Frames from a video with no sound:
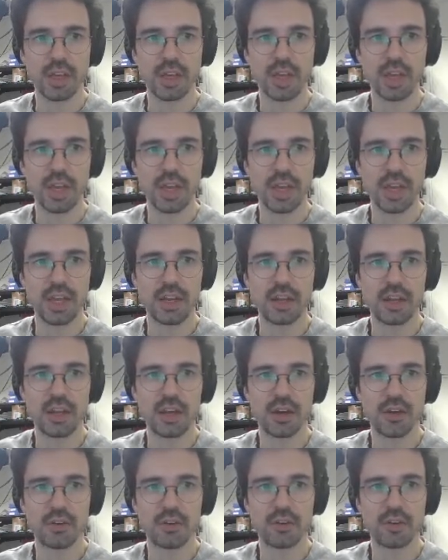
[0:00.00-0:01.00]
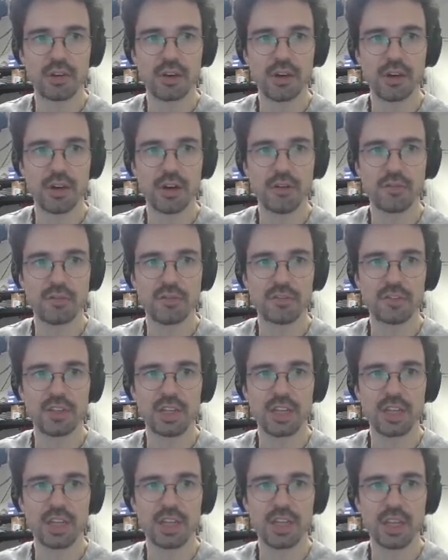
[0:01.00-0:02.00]
in and out of
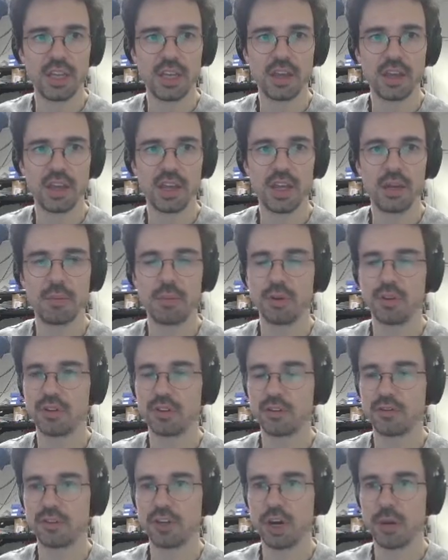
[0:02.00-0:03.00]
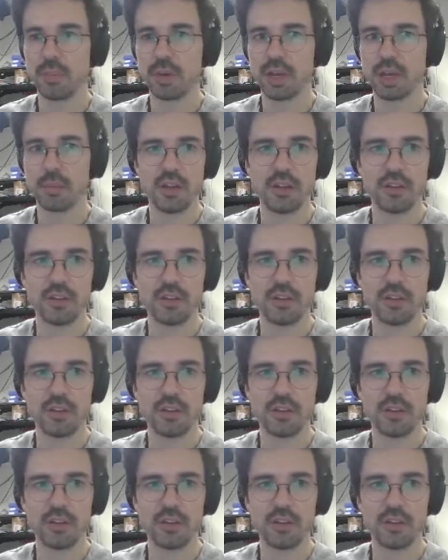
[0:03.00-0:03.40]
the inputs of the op amp.